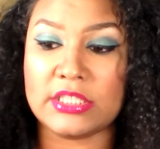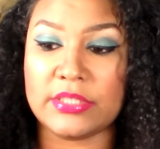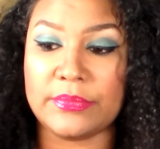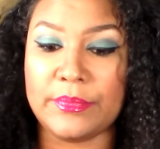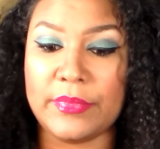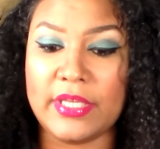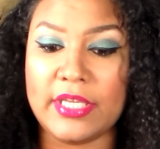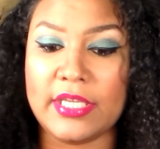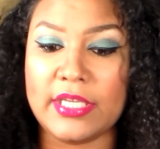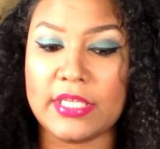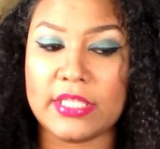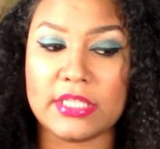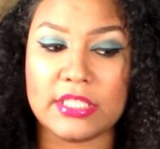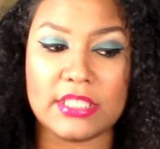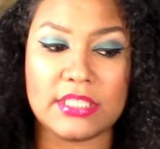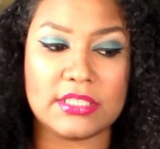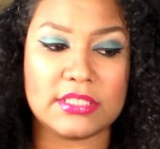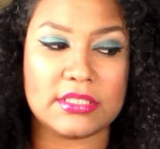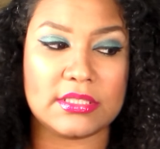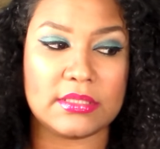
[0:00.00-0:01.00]
To me,
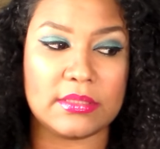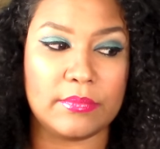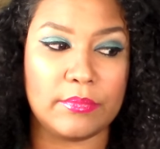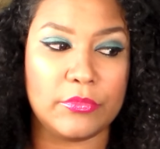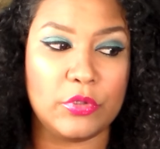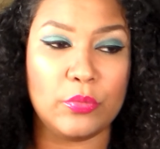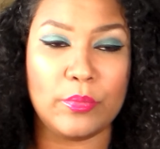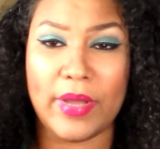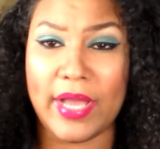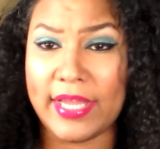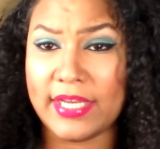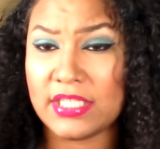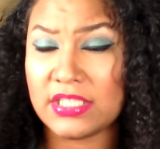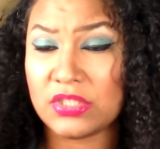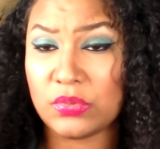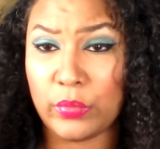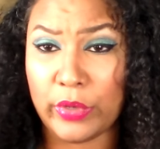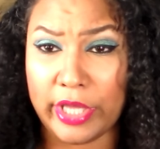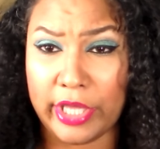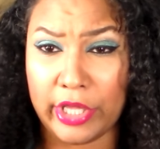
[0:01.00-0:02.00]
this you might
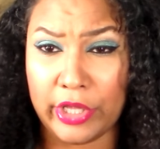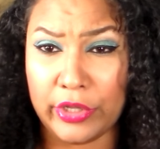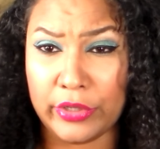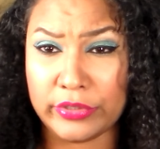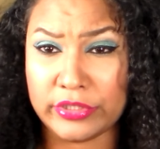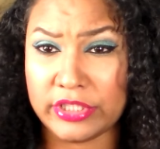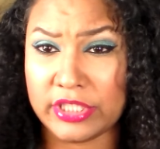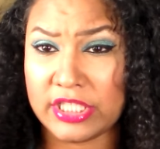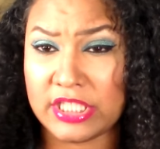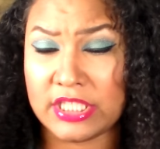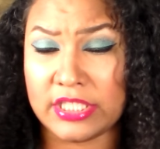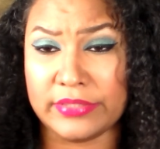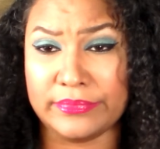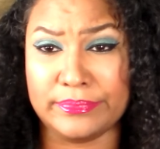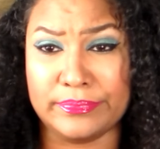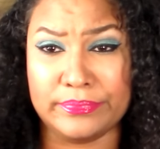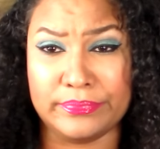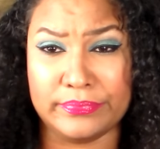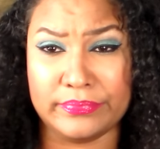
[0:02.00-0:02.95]
as well just